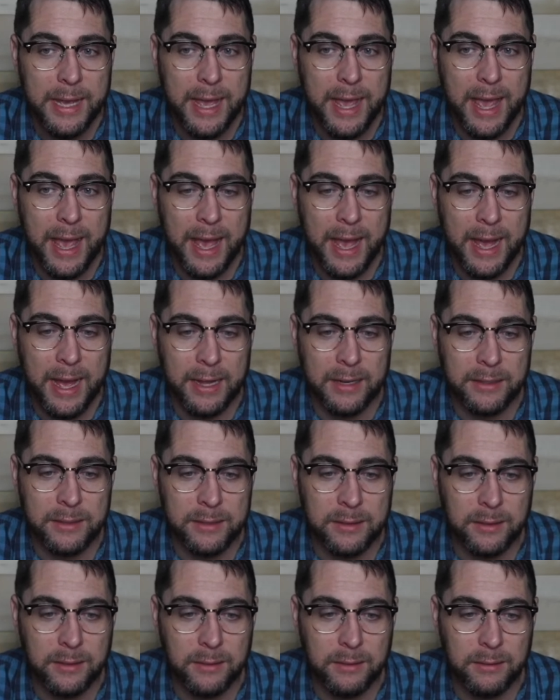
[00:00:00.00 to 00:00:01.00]

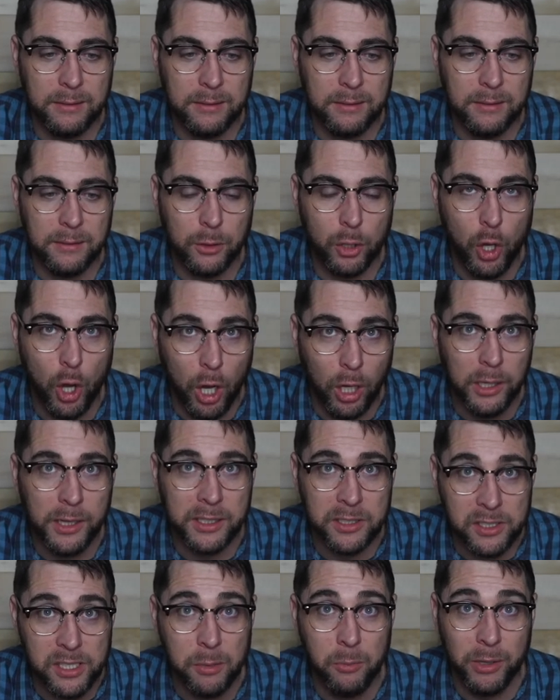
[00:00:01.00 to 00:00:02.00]
And
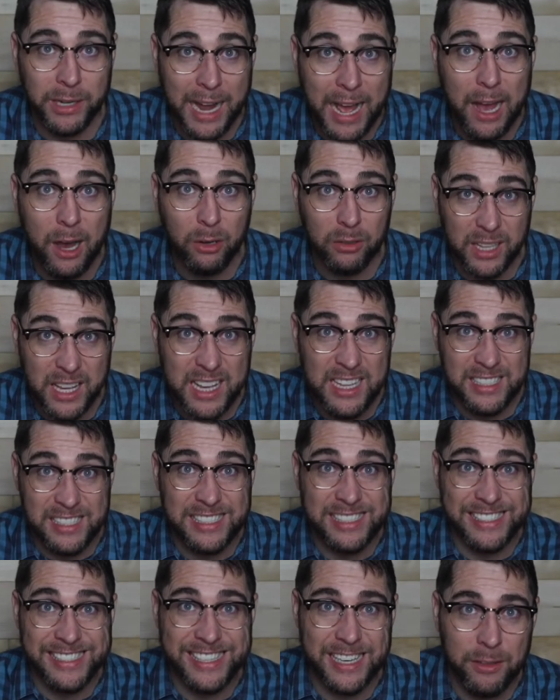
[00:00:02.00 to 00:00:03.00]
calling someone out
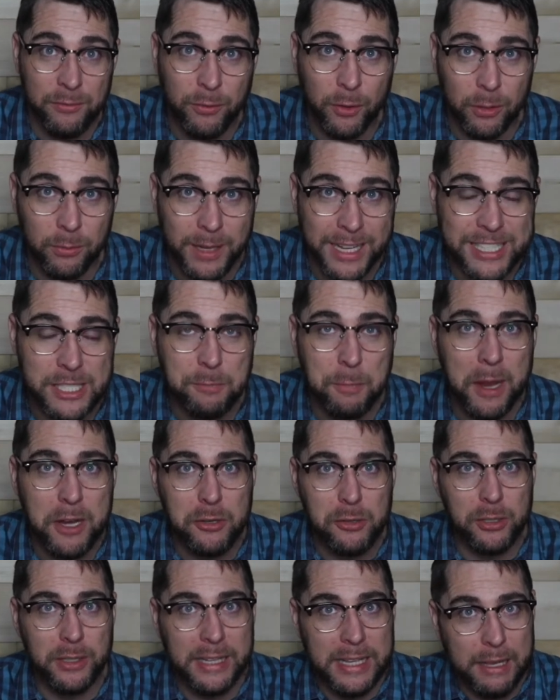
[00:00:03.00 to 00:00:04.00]
isn't sinful,
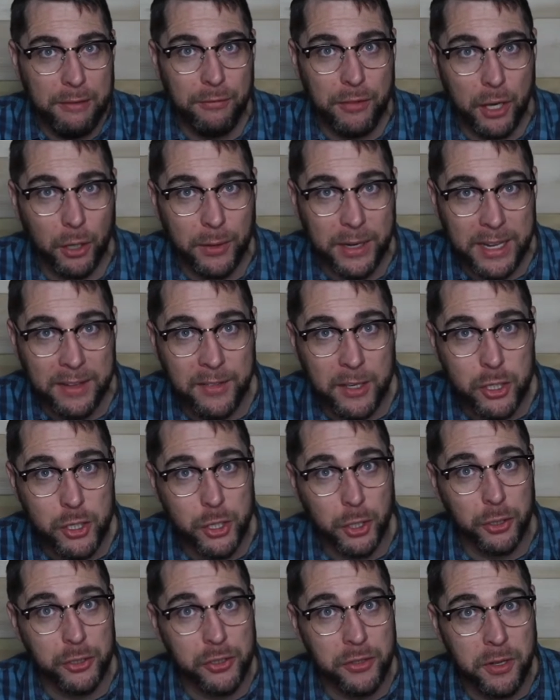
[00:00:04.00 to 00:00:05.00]
especially if they're in the
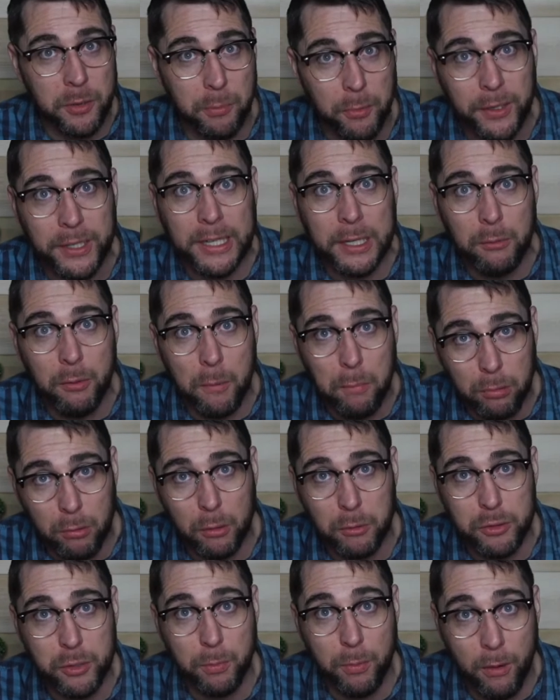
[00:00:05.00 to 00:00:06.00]
church and they're bringing
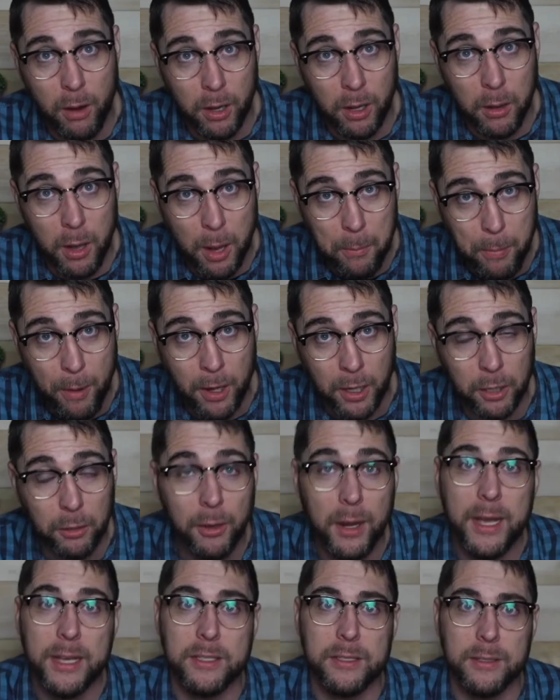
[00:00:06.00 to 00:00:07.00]
reproach upon
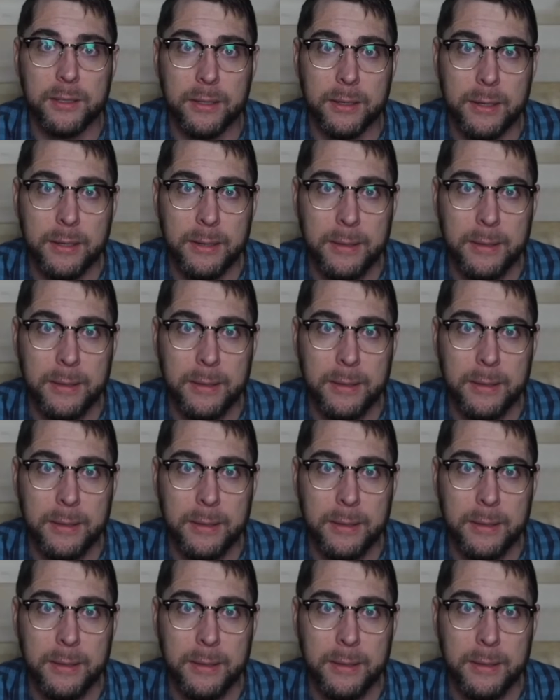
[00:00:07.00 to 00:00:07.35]
Christ.